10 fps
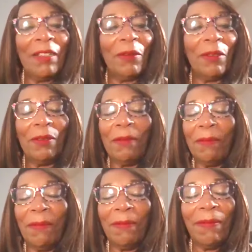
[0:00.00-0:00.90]
They
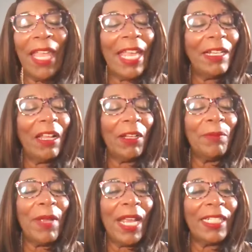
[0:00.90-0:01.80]
that
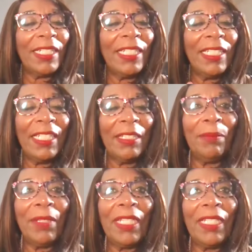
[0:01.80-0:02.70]
automatically
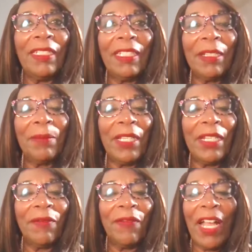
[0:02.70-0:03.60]
could mean some
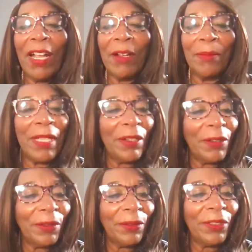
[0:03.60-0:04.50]

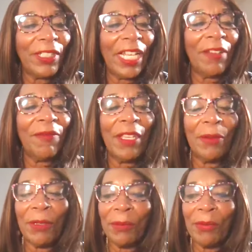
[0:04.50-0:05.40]
environmental stuff
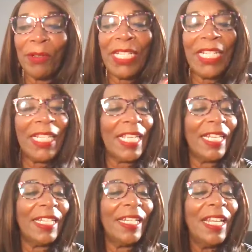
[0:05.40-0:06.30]
that we're
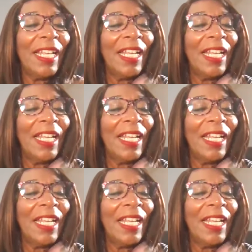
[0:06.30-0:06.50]
breathing.